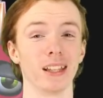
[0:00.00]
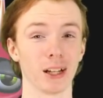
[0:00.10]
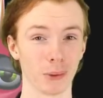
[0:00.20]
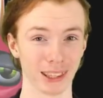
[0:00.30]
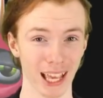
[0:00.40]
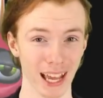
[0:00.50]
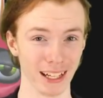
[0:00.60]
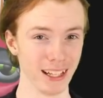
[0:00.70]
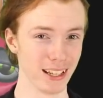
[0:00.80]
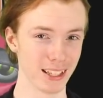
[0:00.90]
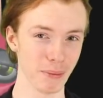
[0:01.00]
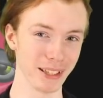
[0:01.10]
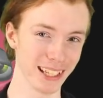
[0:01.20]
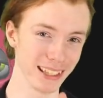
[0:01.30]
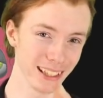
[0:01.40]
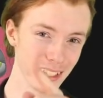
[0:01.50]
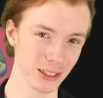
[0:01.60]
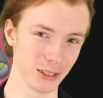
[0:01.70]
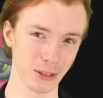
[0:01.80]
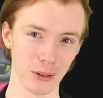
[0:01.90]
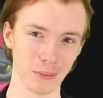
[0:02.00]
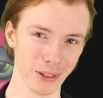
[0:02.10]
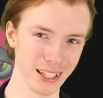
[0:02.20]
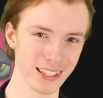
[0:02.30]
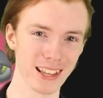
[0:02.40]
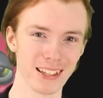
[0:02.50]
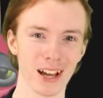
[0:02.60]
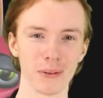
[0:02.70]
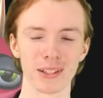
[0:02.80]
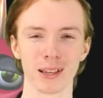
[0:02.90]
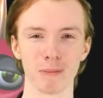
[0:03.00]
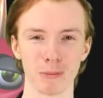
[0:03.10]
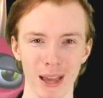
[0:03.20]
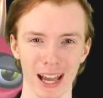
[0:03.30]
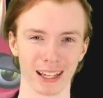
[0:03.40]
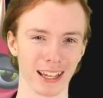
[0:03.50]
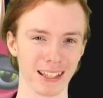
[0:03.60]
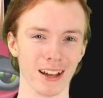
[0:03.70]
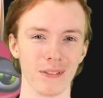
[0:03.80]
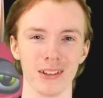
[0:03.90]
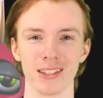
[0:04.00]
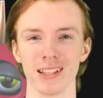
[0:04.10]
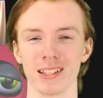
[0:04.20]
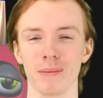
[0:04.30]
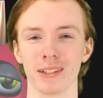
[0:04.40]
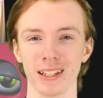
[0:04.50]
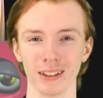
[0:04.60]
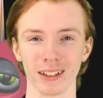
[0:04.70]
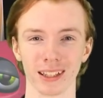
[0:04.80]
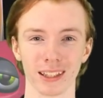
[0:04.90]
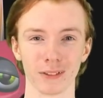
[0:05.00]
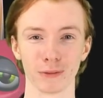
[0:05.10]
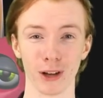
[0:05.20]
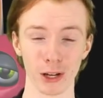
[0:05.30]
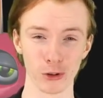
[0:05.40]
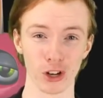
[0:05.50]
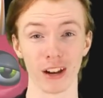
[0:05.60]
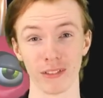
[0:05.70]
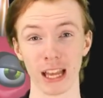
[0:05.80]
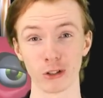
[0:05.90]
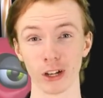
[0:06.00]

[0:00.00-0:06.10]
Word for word: Good luck with that. Someone didn't listen to him when he says he always comes back, and obviously someone didn't look at the final shot of that